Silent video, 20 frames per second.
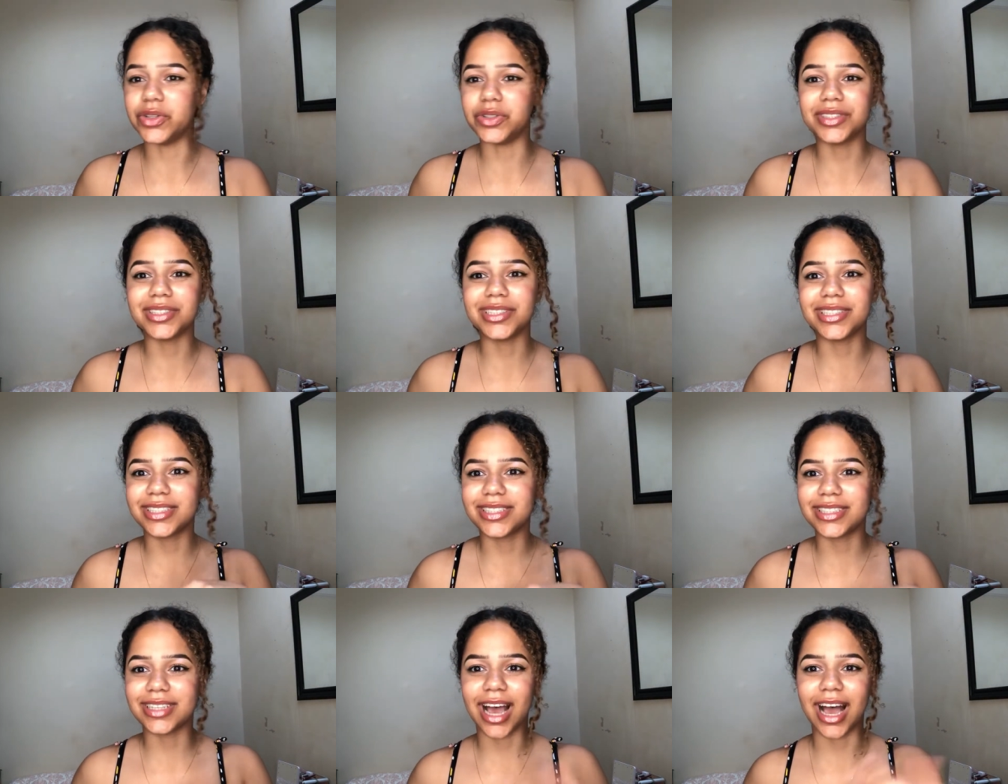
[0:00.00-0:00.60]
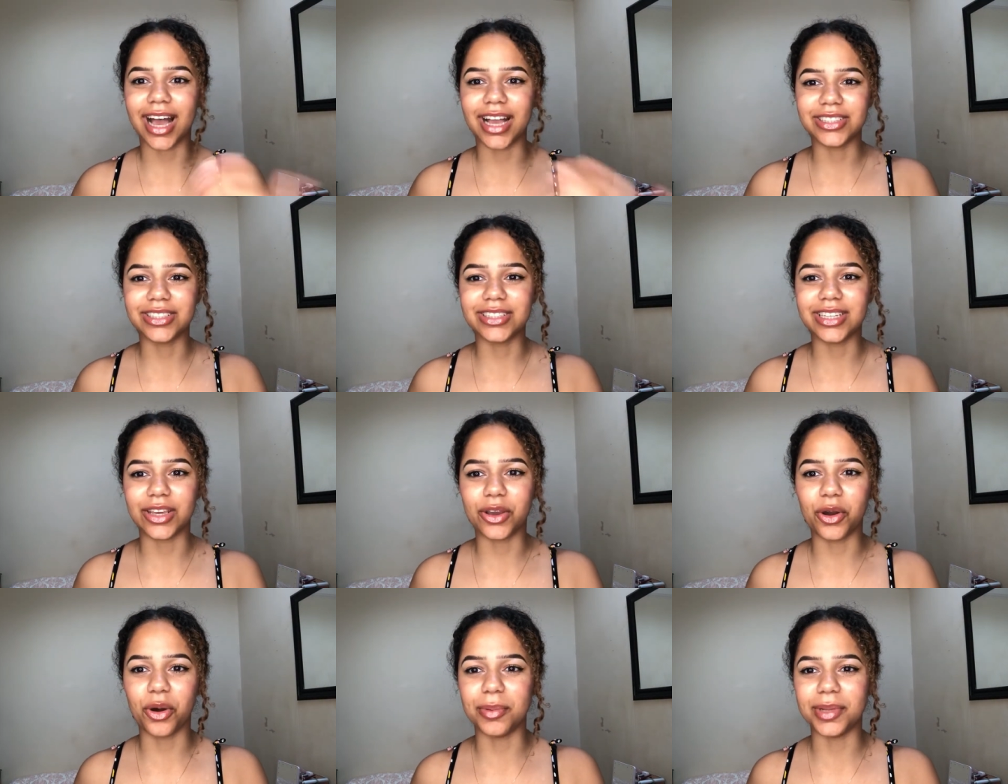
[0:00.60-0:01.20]
just
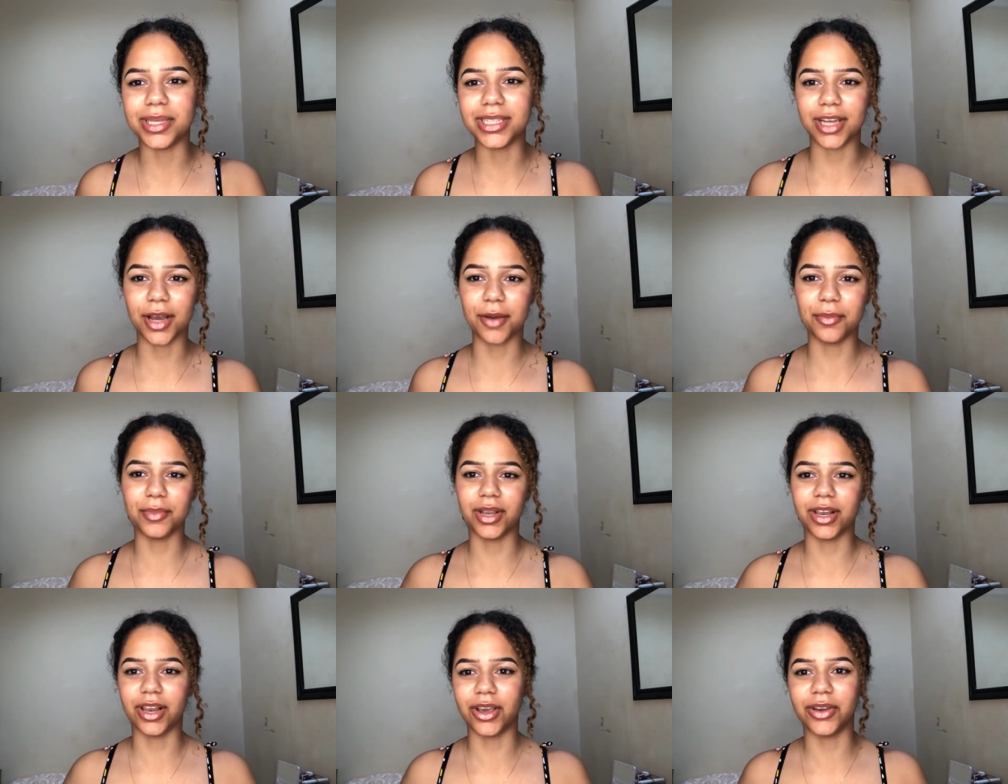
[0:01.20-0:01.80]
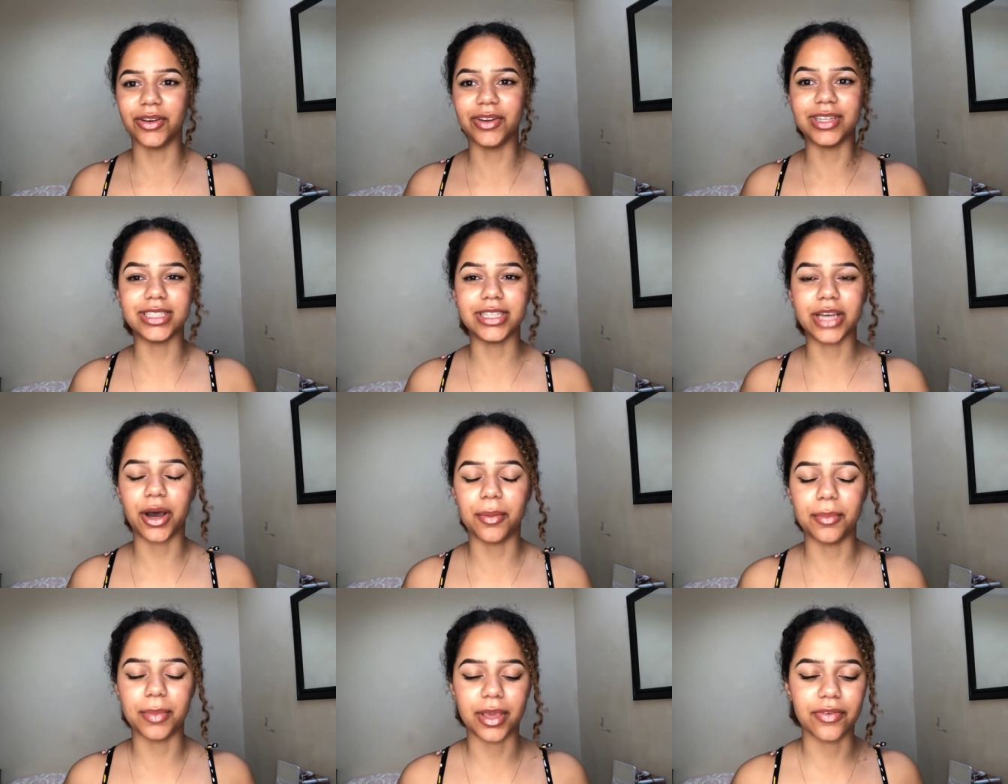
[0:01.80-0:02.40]
actually comment down below and
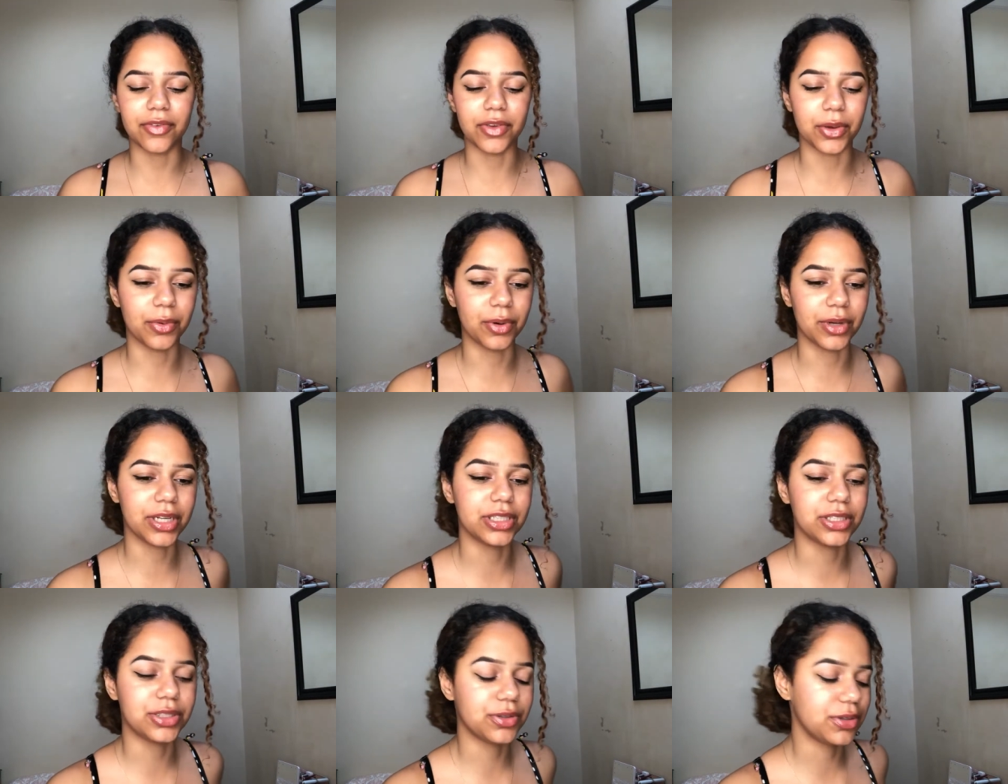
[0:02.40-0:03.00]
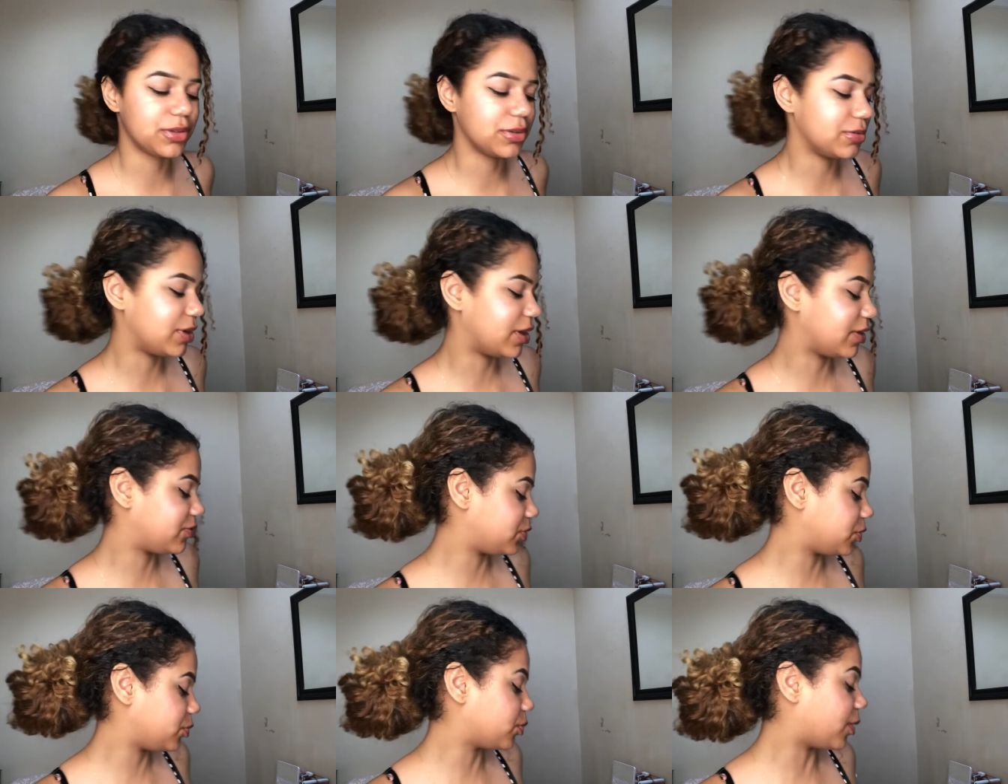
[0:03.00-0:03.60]
tell me if you want me
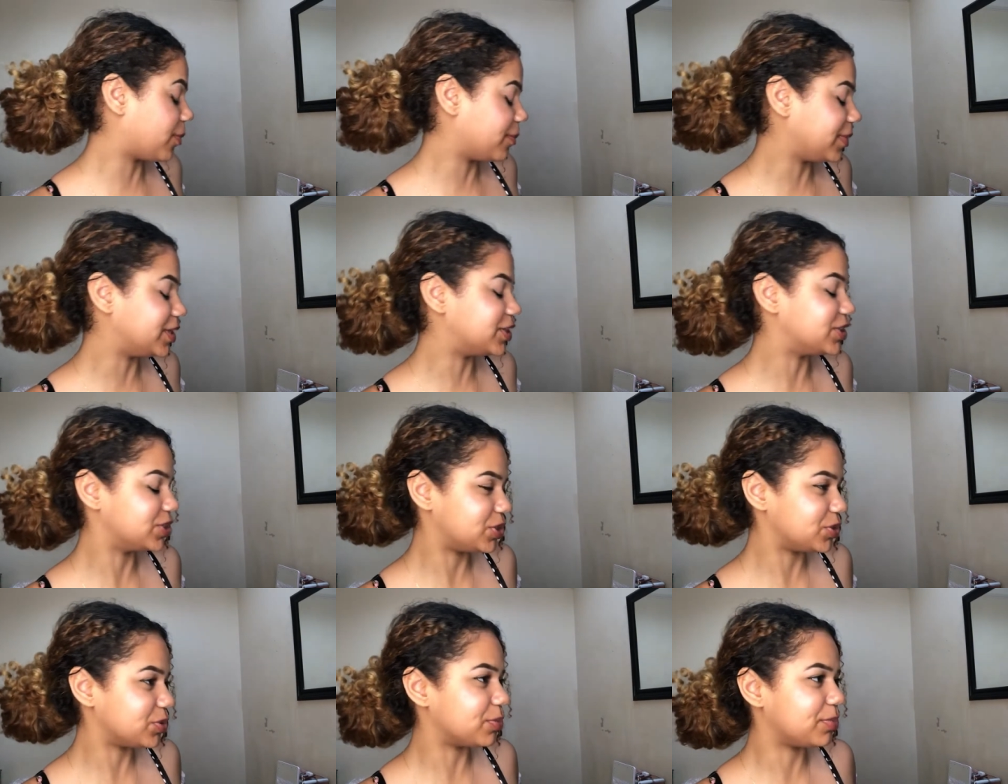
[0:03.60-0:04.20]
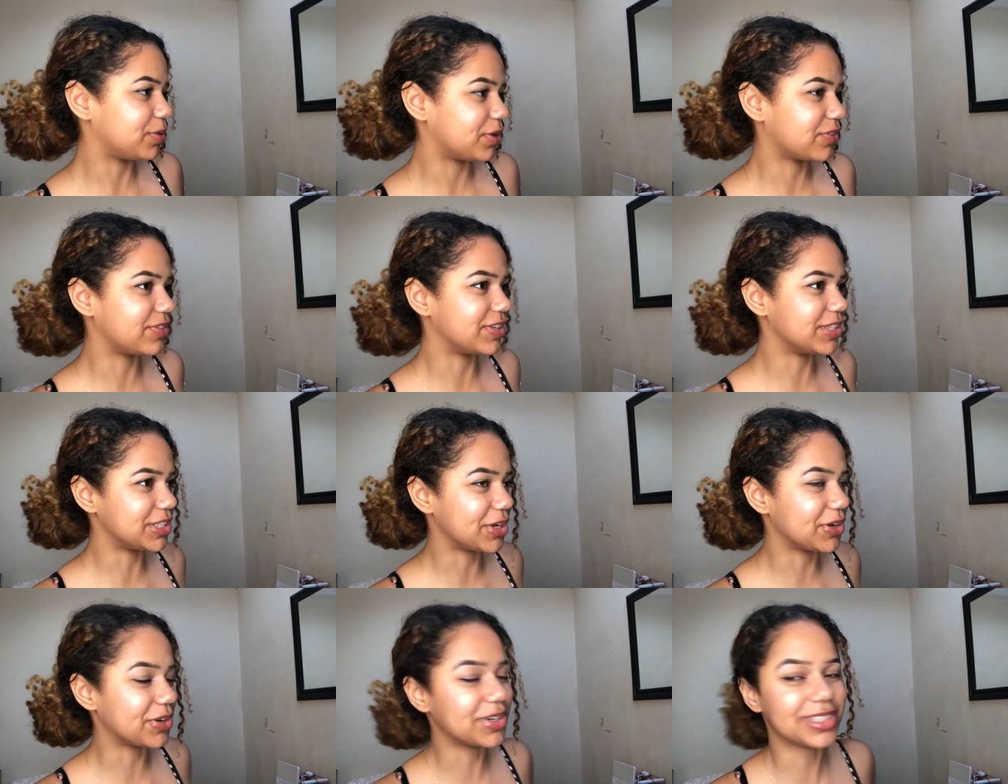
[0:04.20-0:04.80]
to do a book
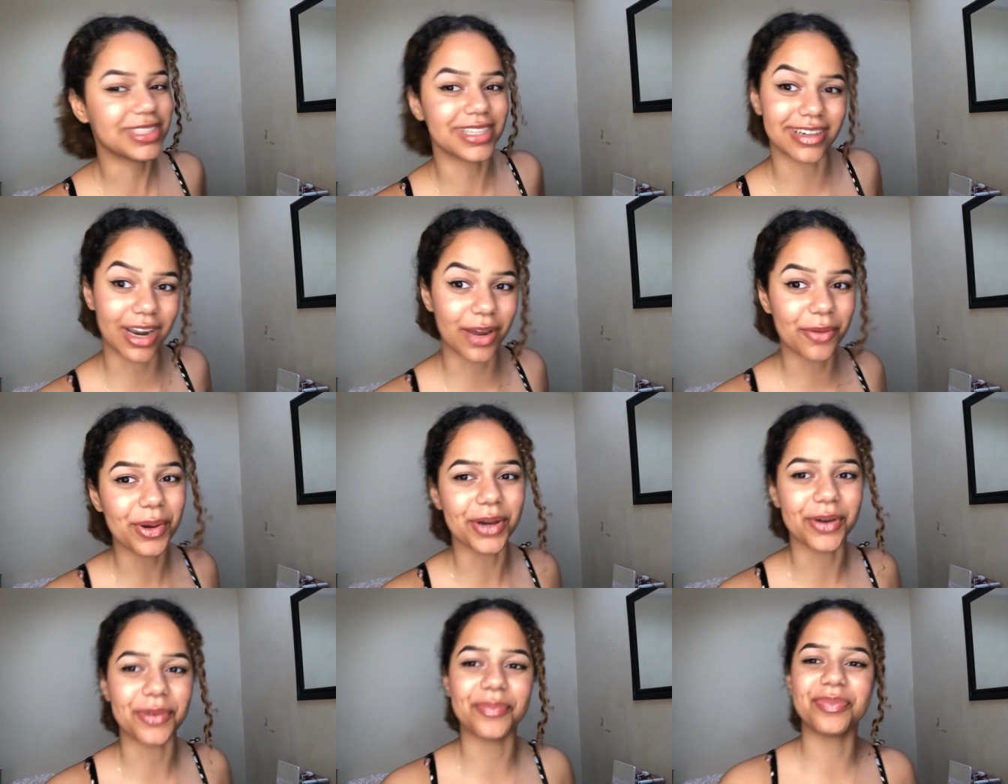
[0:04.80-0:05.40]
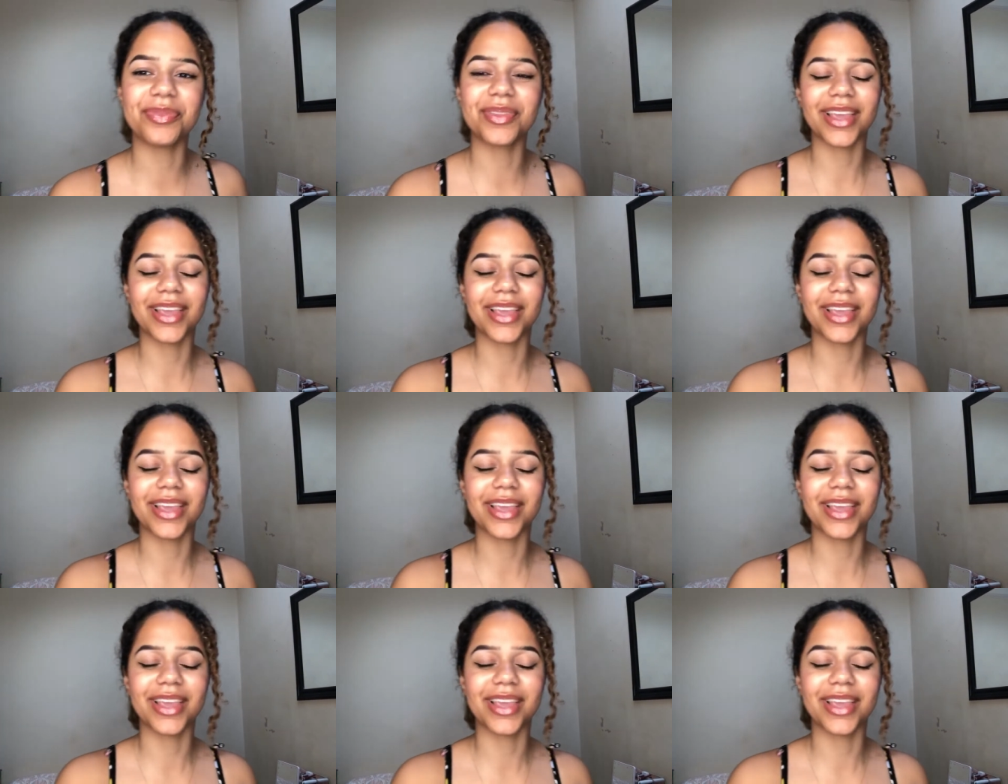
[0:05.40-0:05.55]
video, because then I will.